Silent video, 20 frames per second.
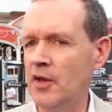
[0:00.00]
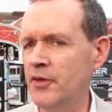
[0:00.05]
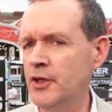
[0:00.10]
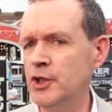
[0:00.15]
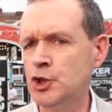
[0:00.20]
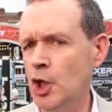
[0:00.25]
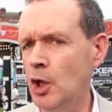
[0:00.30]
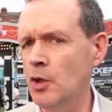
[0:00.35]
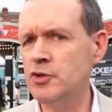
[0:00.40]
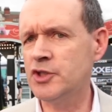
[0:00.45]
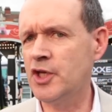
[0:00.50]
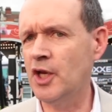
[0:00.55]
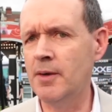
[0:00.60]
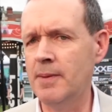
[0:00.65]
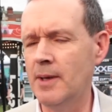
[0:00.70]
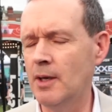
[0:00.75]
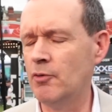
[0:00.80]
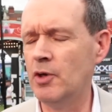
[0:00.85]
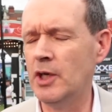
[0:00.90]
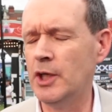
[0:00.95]
I think Joe's going to
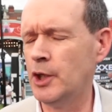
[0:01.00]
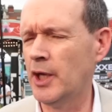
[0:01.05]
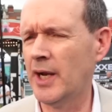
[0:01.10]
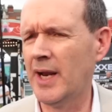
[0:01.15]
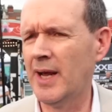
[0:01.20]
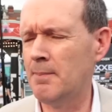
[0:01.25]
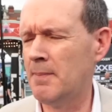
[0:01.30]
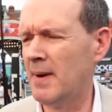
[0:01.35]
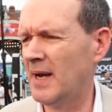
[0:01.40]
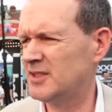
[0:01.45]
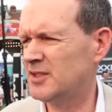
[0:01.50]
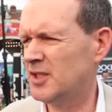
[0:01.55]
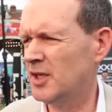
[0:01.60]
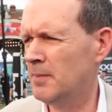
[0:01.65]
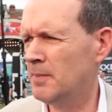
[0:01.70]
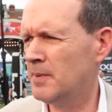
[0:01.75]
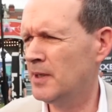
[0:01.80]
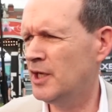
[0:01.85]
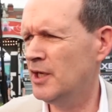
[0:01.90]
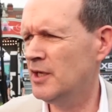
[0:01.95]
be a really good
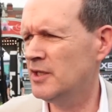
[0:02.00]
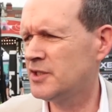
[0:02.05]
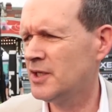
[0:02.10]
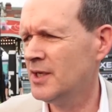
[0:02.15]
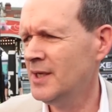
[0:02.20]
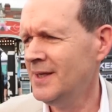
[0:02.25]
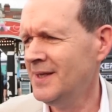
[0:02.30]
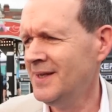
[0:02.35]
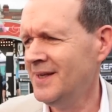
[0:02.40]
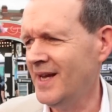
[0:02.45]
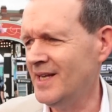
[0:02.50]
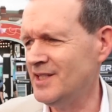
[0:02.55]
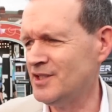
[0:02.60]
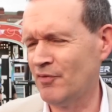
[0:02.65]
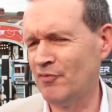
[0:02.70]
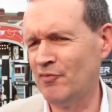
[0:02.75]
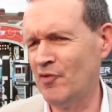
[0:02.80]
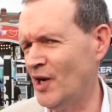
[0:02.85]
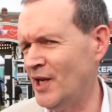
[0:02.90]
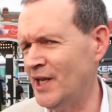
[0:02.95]
ambassador because he's
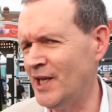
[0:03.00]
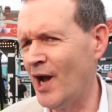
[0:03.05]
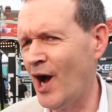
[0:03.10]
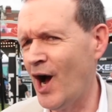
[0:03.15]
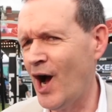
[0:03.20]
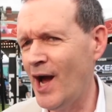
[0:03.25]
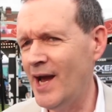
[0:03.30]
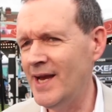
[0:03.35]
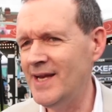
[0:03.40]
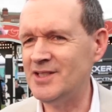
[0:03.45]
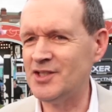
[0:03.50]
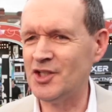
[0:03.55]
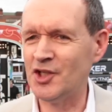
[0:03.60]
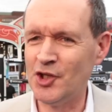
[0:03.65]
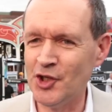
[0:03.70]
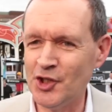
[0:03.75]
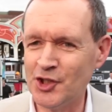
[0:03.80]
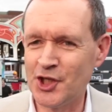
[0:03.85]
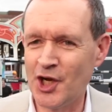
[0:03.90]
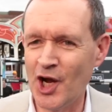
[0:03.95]
a funny guy, he's a
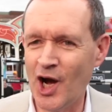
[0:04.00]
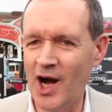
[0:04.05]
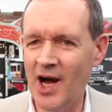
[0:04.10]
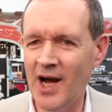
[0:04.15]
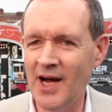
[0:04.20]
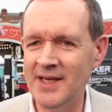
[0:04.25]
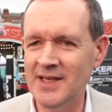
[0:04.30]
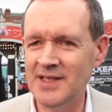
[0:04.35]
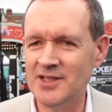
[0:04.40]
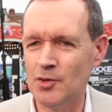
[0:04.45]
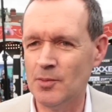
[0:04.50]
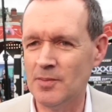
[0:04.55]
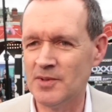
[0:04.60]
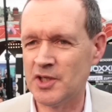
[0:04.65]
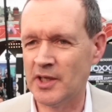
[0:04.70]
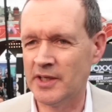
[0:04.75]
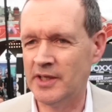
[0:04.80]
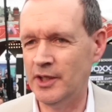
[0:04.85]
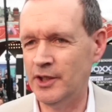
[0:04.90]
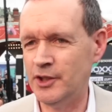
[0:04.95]
good guy, he's
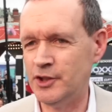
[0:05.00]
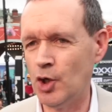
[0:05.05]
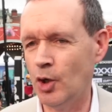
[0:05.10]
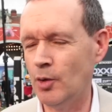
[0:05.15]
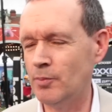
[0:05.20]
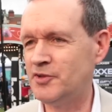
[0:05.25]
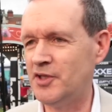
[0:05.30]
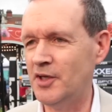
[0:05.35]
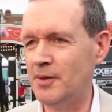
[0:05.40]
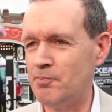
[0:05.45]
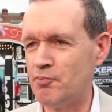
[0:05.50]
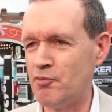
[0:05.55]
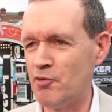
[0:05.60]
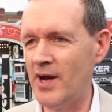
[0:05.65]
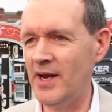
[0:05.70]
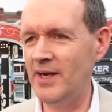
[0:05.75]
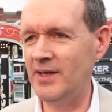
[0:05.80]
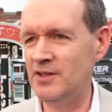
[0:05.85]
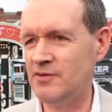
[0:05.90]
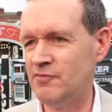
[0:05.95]
almost like an adopted
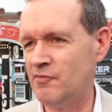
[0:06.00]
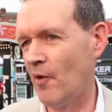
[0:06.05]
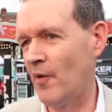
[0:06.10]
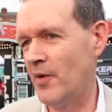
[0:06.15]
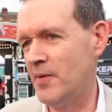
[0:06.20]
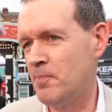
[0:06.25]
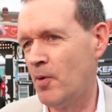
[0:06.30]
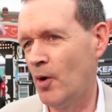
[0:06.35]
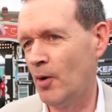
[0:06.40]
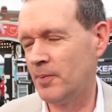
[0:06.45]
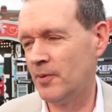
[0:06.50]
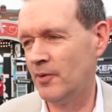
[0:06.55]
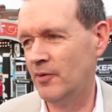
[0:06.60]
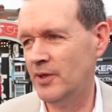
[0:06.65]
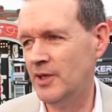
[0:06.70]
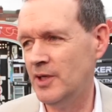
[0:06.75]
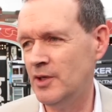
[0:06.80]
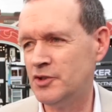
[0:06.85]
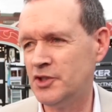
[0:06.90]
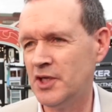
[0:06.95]
Brit. He's very popular
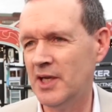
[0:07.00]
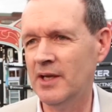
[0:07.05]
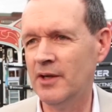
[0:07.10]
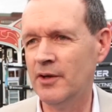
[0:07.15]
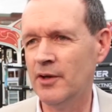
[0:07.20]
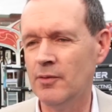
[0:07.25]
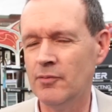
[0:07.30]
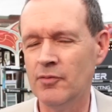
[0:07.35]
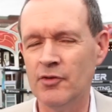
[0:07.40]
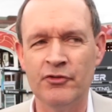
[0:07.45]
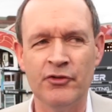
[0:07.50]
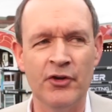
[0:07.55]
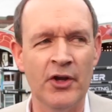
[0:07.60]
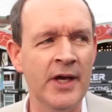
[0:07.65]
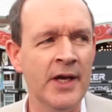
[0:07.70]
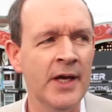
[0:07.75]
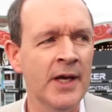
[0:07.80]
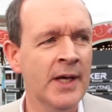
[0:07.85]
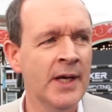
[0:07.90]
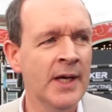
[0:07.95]
in New Zealand,
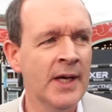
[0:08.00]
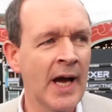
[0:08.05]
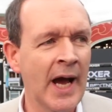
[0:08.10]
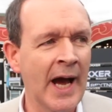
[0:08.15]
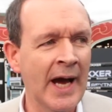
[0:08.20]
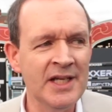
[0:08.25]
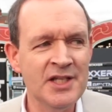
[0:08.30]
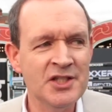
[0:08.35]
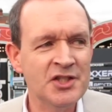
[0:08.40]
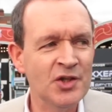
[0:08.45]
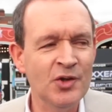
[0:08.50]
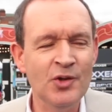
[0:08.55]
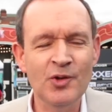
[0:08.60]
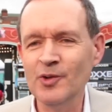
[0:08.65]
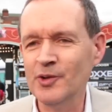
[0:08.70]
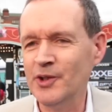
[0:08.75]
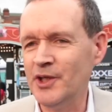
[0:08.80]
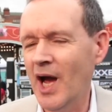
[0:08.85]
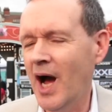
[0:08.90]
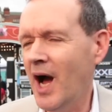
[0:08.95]
obviously, and he's
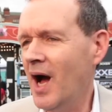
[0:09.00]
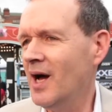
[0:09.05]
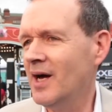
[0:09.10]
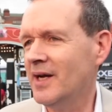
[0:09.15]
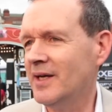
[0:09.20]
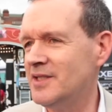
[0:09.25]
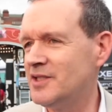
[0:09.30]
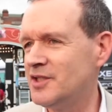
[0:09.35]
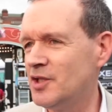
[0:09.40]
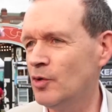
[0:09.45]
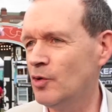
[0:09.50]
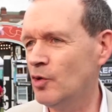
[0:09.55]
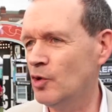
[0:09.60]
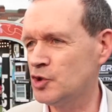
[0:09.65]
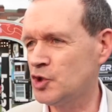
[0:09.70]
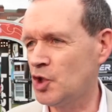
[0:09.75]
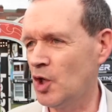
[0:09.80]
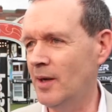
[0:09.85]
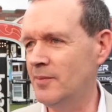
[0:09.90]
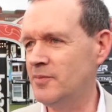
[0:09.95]
still young. He's still
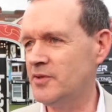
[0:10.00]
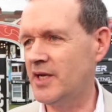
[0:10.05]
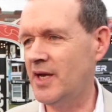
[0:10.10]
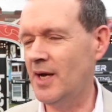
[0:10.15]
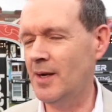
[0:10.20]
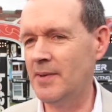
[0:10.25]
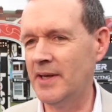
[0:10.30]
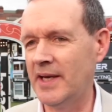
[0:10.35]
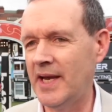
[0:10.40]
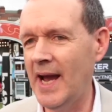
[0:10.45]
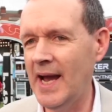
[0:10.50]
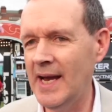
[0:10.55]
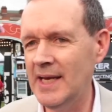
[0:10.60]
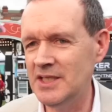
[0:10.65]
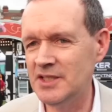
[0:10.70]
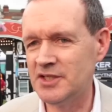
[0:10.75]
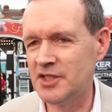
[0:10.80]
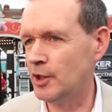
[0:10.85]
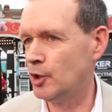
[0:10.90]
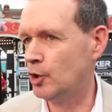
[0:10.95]
got time to come
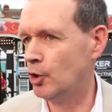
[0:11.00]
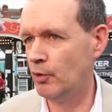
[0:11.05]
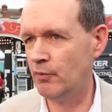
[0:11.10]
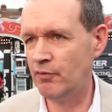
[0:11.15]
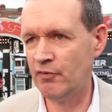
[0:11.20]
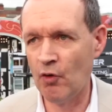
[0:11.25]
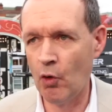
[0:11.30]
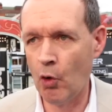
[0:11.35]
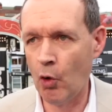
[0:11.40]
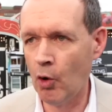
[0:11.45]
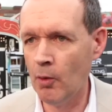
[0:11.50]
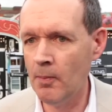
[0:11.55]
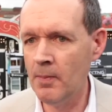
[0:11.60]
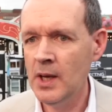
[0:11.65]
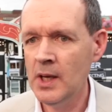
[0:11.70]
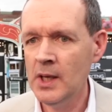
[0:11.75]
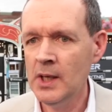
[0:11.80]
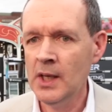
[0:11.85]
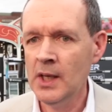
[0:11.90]
again. He's in good form.